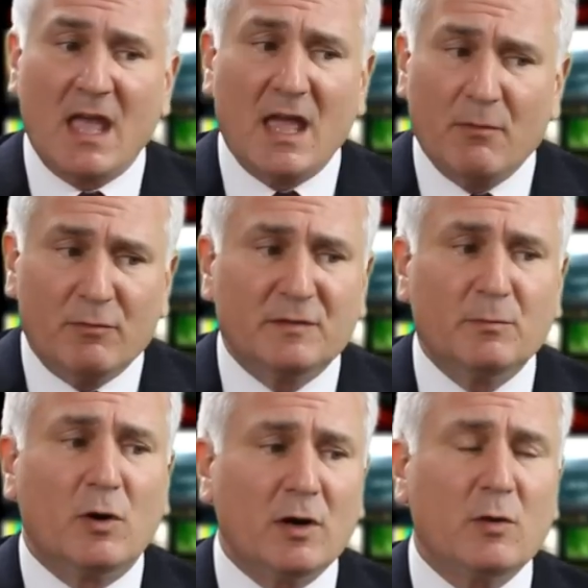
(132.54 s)
It was
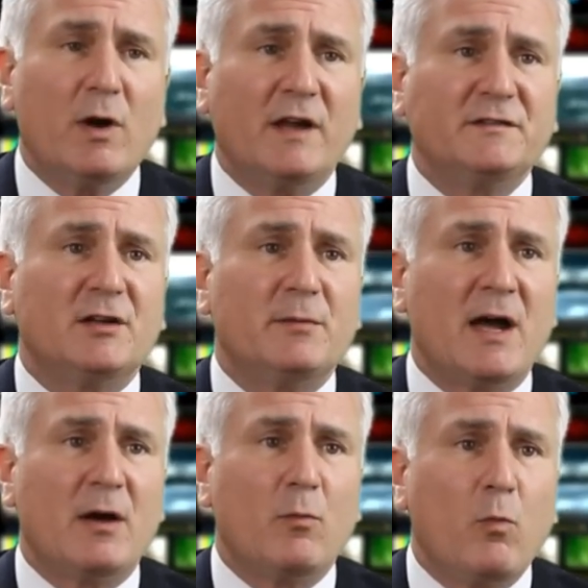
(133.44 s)
more a question
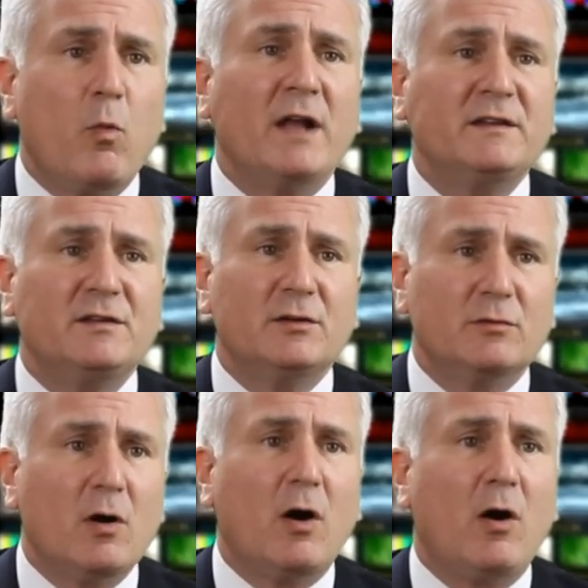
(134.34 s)
about what do you
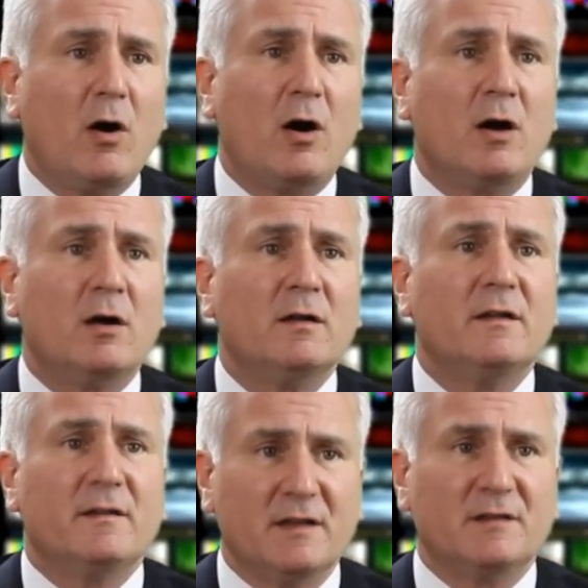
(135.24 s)
call
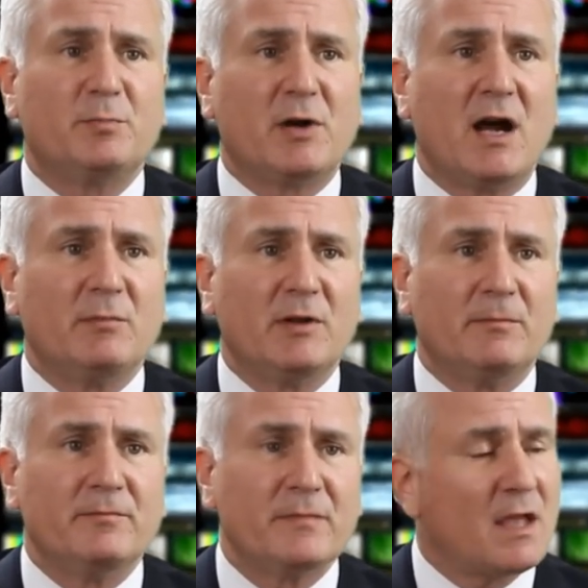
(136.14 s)
this
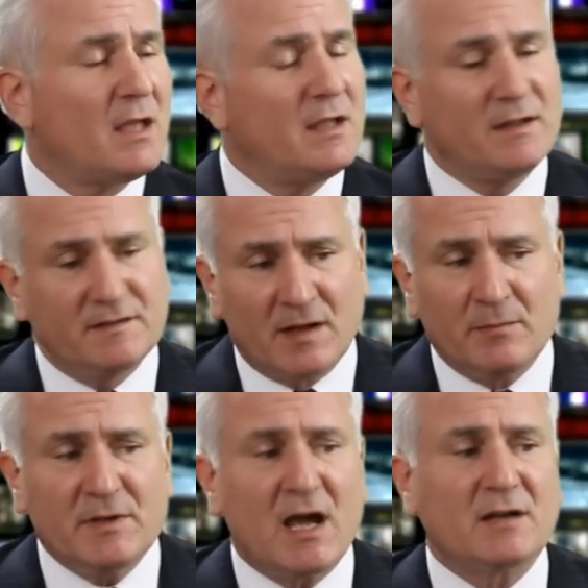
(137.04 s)
problem?
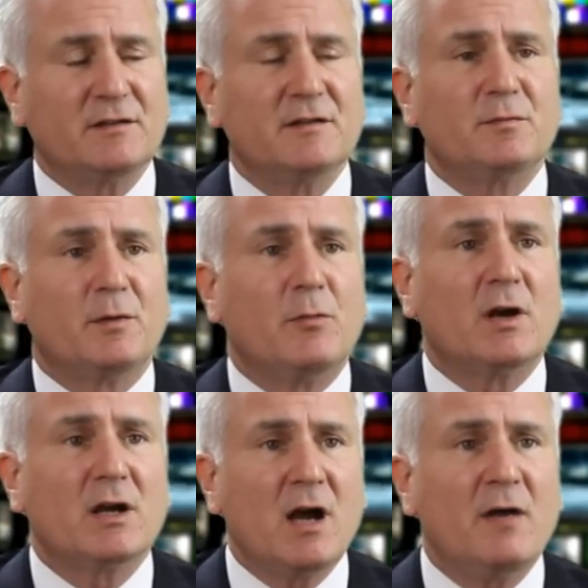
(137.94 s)
Some doctors were
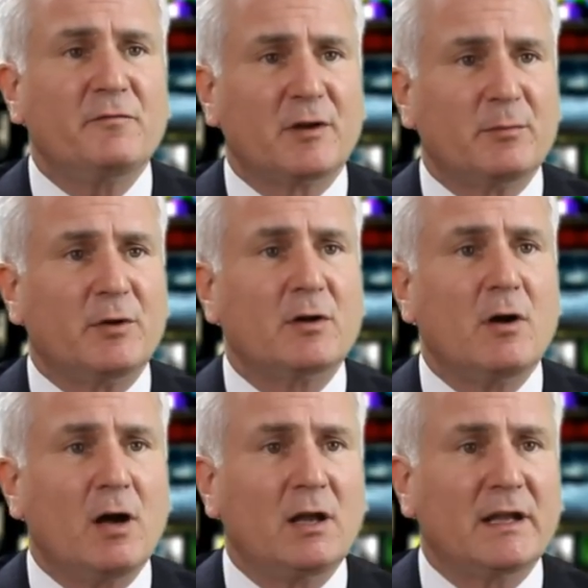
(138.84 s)
more comfortable
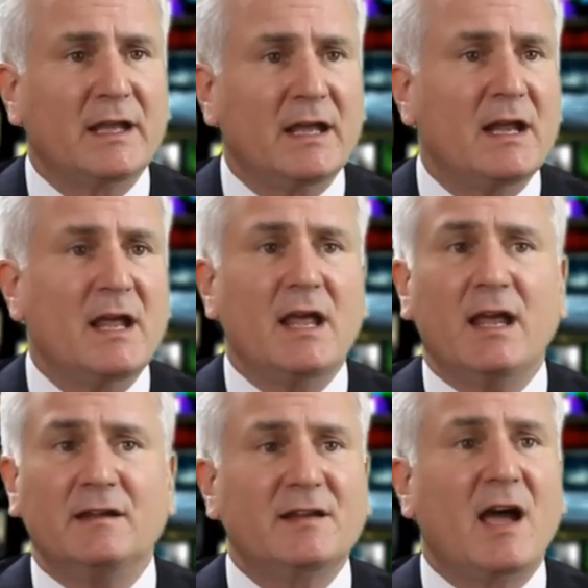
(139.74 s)
calling it
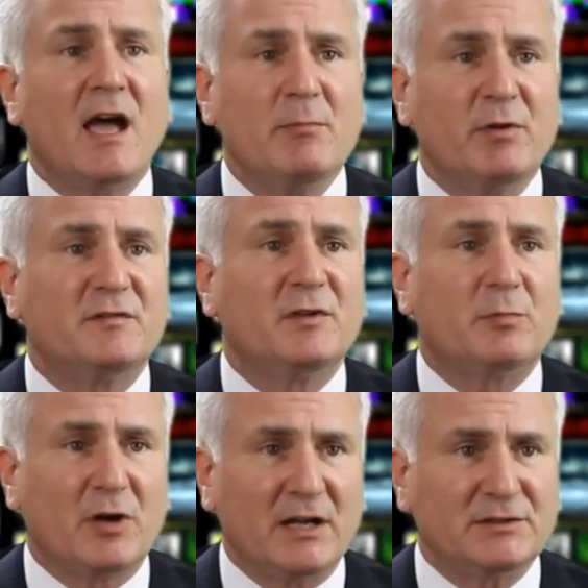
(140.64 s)
a type of
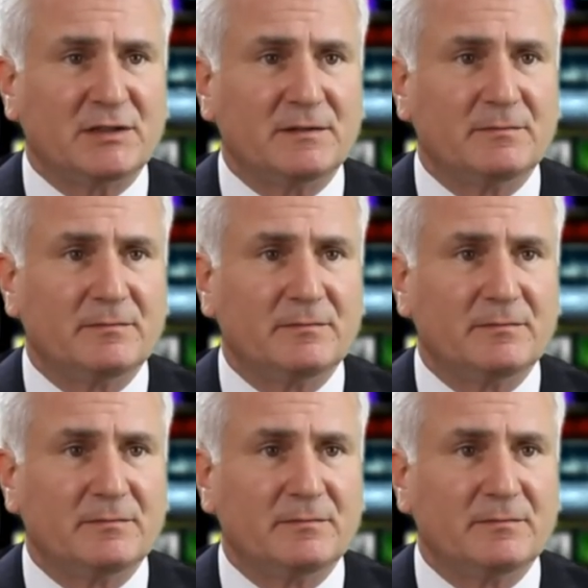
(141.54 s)
depression.